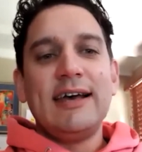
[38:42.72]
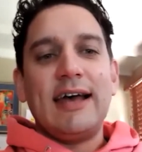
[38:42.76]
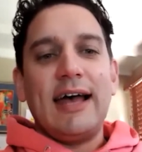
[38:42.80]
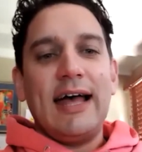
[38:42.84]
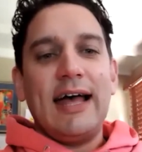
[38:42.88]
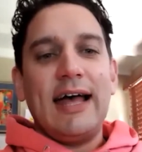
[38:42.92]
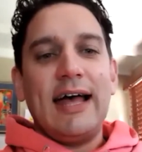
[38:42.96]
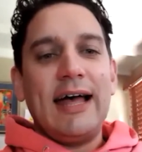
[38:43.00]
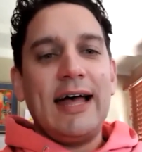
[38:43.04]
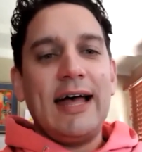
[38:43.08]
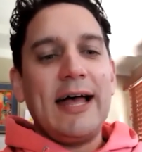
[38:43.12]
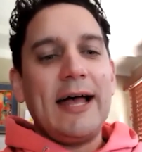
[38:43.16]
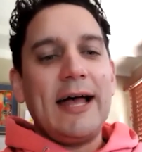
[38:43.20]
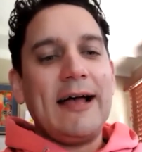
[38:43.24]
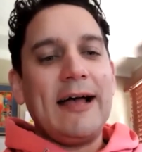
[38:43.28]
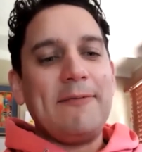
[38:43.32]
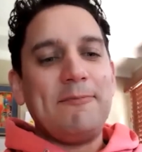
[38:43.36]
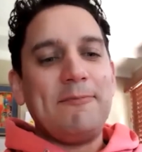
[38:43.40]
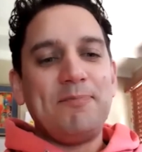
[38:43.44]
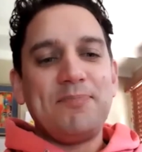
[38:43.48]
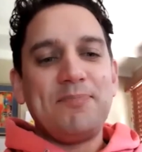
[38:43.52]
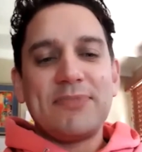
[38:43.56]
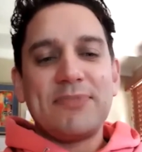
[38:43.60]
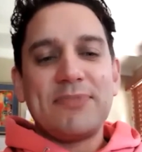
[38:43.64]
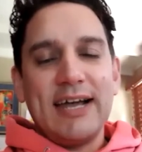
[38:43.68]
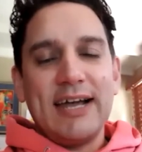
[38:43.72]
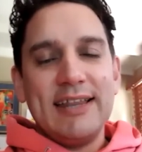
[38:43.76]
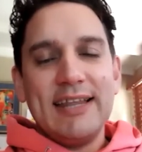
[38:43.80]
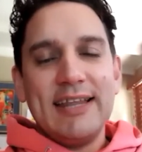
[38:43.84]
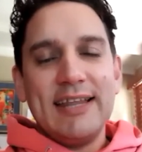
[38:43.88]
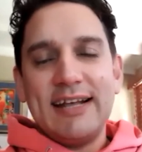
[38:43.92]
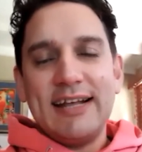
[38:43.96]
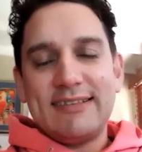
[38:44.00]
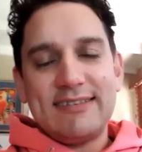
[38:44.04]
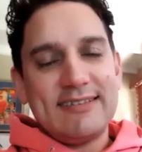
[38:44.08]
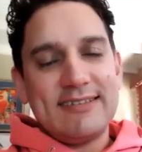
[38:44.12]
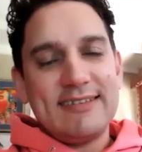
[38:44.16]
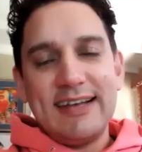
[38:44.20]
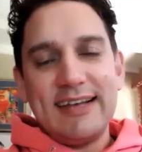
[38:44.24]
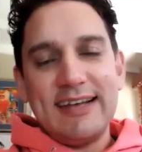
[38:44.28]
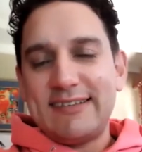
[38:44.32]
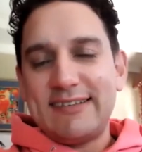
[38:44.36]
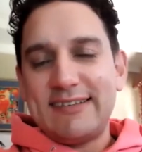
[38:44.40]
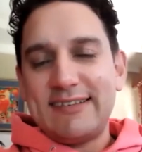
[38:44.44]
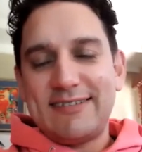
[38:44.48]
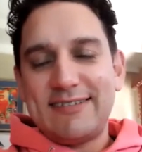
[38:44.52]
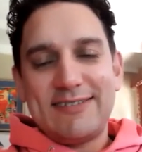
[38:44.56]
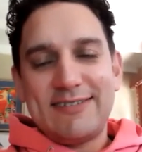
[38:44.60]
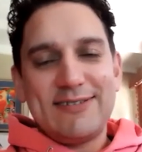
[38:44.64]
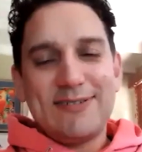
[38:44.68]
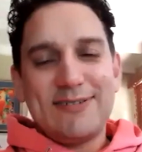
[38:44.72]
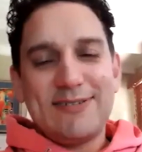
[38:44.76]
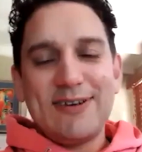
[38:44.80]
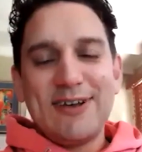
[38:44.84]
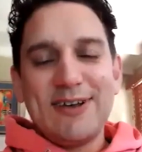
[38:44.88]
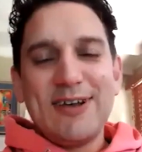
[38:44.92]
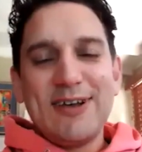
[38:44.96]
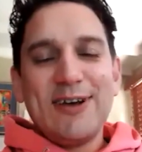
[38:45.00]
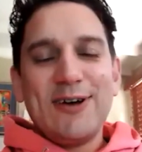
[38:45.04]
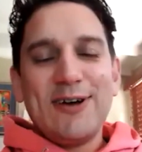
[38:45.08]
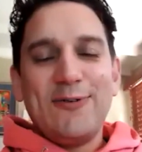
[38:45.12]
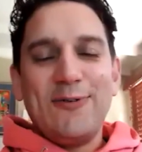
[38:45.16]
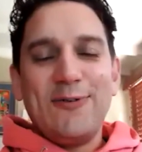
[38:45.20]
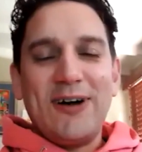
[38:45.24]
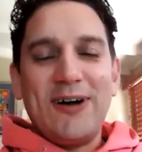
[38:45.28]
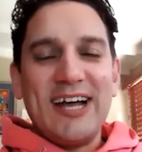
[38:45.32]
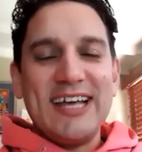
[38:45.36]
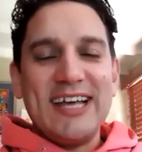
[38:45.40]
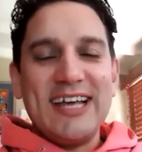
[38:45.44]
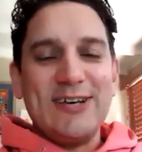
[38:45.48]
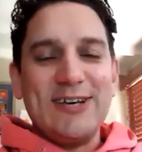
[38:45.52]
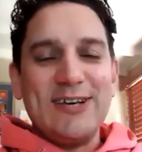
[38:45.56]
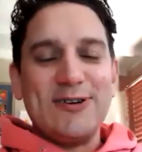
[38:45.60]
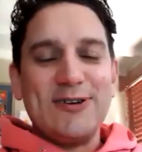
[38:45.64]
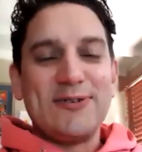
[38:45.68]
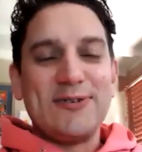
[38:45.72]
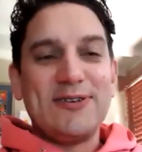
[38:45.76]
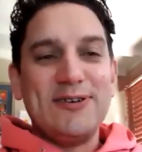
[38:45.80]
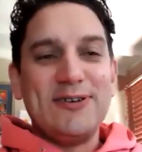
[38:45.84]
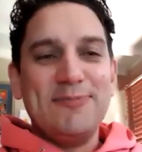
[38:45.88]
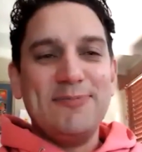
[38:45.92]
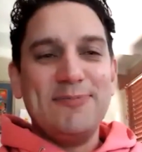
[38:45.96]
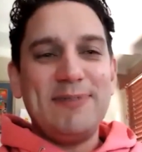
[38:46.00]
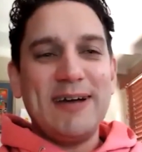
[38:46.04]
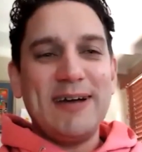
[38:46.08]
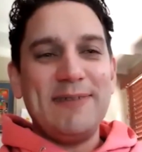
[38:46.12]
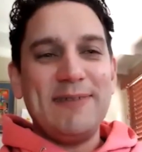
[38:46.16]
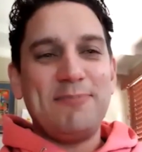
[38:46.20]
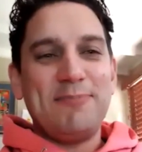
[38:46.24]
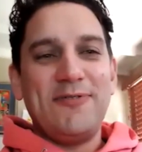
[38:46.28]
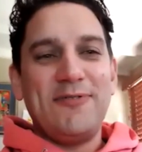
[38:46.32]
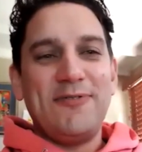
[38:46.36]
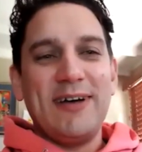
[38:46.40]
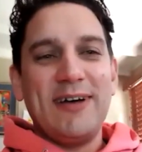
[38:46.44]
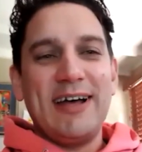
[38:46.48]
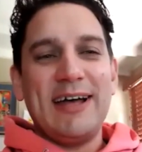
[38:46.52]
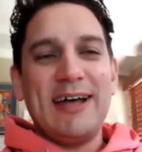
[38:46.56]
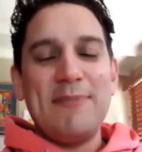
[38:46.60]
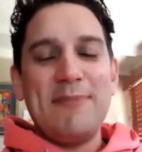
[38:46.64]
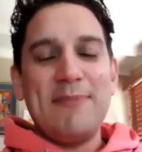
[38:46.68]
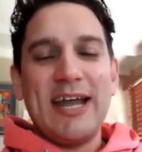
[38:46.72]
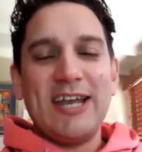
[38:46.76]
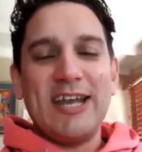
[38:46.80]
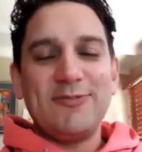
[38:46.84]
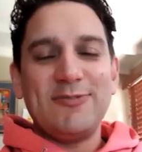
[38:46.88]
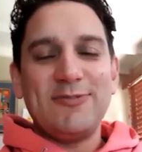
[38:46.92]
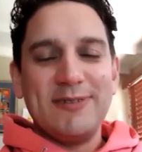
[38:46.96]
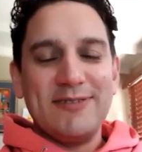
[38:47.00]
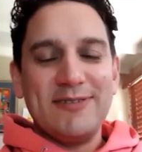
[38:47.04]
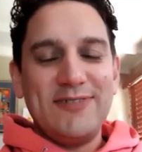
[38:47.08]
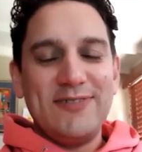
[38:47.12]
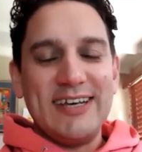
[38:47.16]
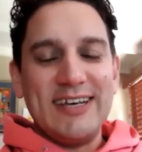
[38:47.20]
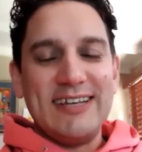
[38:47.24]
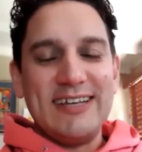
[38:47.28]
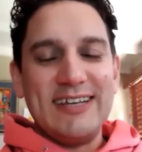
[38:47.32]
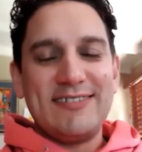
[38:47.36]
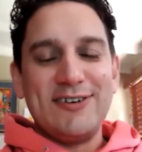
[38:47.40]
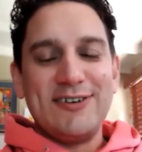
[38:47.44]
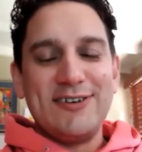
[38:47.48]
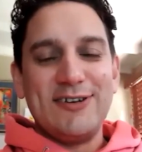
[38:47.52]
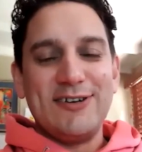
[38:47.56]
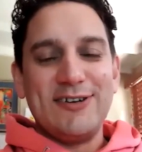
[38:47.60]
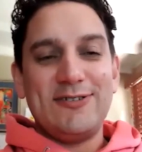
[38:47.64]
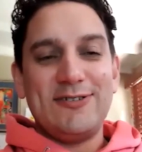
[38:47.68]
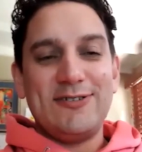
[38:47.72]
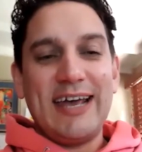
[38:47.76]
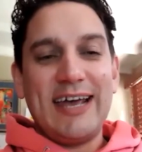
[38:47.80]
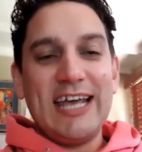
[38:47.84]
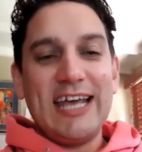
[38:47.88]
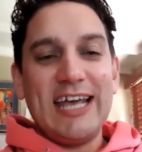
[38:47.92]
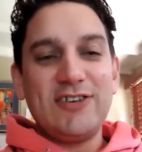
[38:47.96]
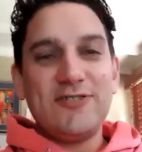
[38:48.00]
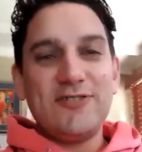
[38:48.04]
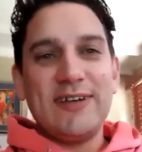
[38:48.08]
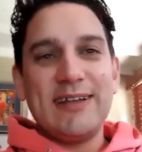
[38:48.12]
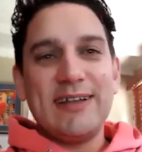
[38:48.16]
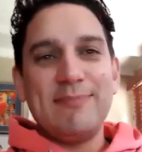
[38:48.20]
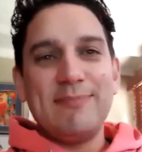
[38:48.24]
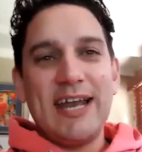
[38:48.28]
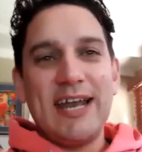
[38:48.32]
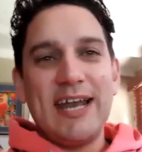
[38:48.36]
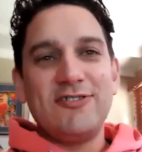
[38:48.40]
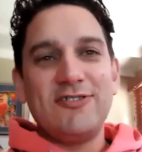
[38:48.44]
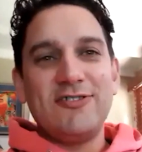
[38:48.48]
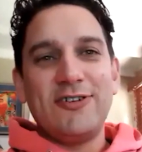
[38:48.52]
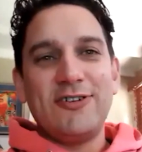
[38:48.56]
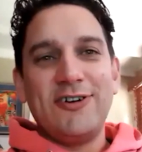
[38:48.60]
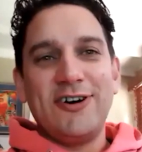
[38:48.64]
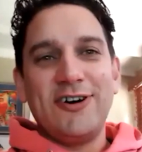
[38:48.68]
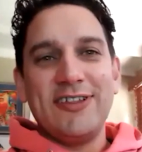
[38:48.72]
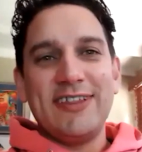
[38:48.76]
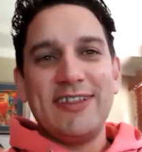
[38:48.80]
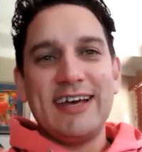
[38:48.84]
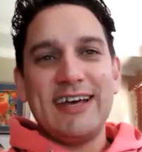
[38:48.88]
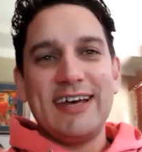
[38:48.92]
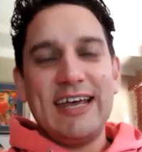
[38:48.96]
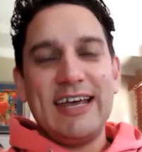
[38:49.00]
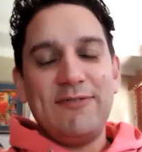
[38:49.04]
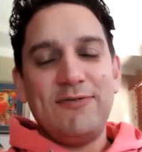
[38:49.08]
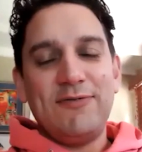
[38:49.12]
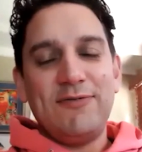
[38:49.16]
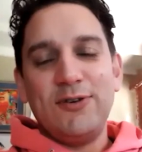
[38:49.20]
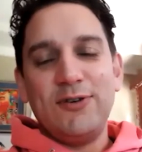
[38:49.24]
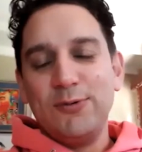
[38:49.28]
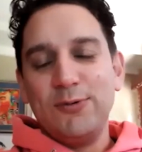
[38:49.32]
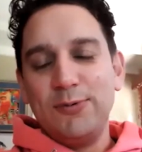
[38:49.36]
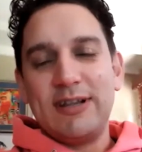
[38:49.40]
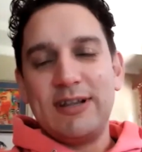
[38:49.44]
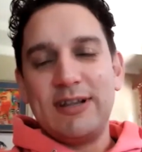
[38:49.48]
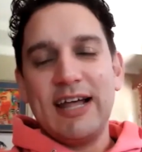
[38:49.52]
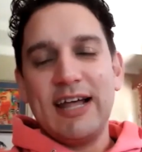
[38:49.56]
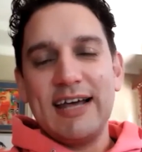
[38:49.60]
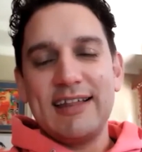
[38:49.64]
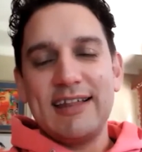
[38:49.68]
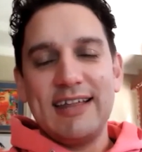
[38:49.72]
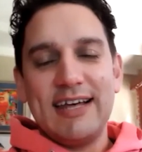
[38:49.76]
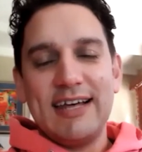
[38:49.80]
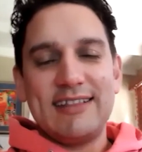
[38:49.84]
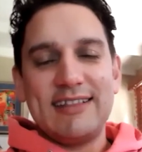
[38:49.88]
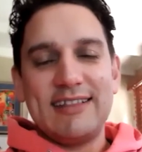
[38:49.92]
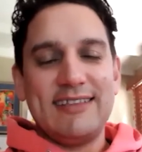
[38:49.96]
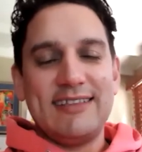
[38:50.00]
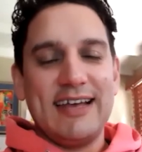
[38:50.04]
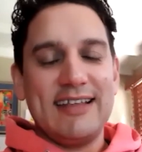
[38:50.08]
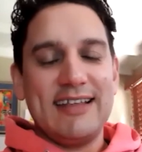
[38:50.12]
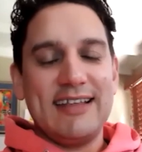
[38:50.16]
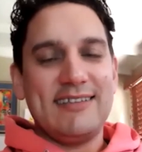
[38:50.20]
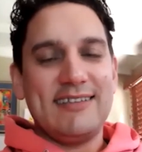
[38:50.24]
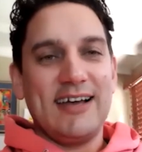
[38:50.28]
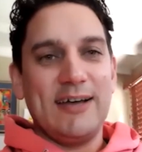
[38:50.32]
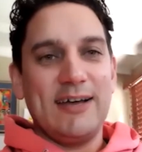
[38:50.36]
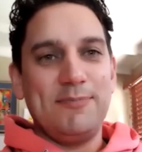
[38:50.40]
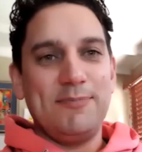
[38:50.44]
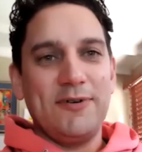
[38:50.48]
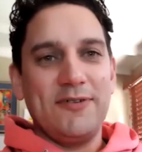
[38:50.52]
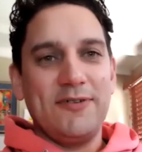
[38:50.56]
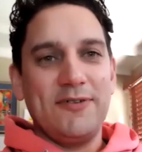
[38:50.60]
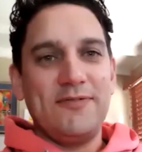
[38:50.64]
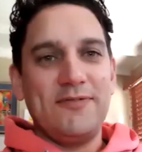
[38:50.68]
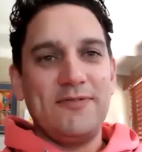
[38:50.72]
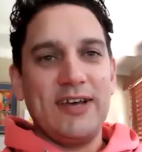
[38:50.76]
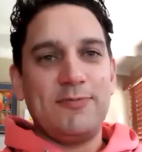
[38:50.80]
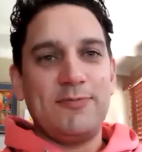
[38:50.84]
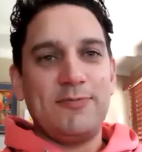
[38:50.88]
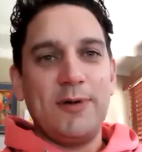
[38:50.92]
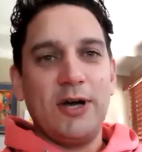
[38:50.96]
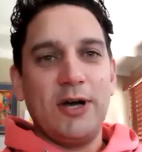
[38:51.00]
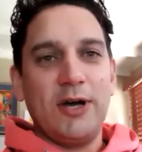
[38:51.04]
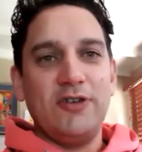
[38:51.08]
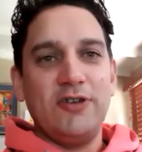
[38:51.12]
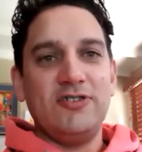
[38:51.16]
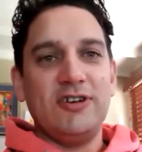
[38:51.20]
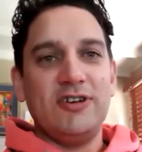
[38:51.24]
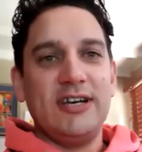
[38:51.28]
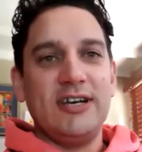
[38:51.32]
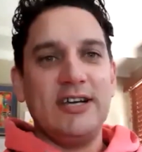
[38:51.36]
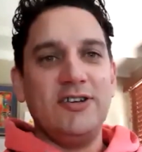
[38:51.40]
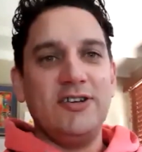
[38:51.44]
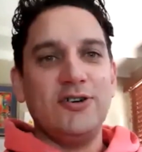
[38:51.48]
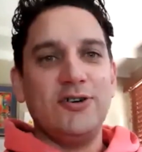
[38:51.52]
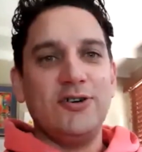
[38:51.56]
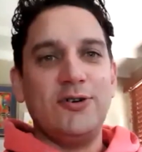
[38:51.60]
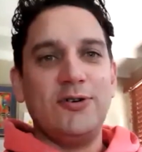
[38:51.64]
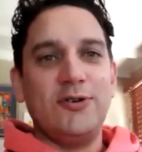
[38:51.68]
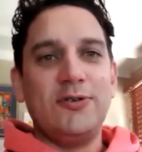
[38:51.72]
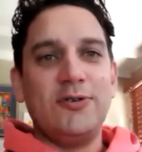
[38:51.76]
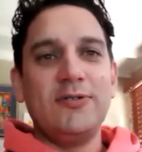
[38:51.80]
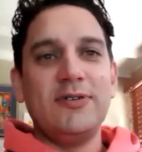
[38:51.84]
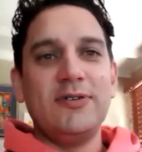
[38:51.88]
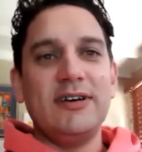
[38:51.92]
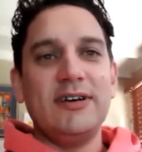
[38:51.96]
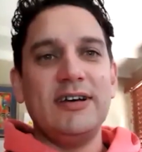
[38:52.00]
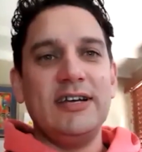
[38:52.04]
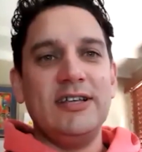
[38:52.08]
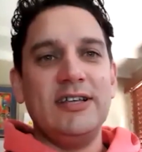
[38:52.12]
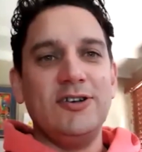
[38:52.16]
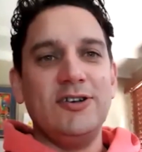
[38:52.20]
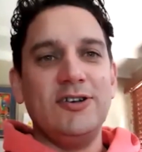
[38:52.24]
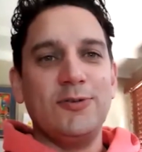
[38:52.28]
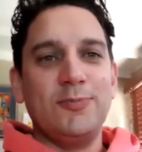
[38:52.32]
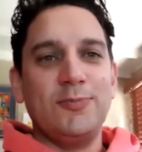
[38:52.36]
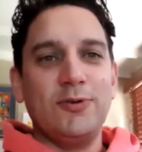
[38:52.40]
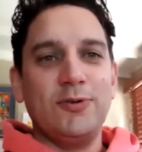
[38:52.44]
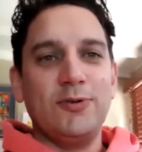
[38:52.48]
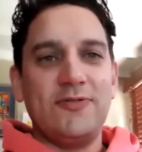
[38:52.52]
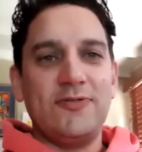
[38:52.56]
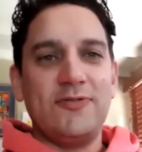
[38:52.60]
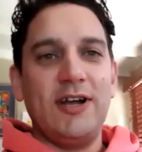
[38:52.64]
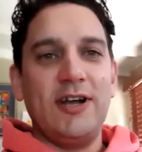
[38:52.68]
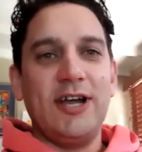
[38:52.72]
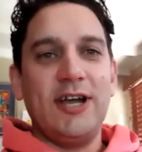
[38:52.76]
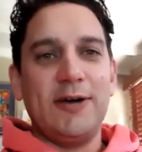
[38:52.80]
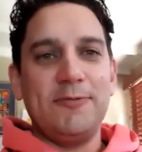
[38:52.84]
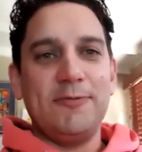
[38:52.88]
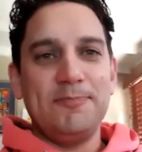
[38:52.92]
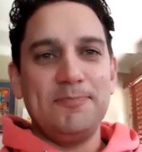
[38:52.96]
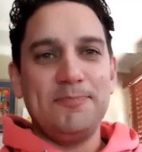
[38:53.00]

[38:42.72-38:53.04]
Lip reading: and that's why you pay management fees to a hedge fund manager, rather, if you would like that type of exposure in your portfolio.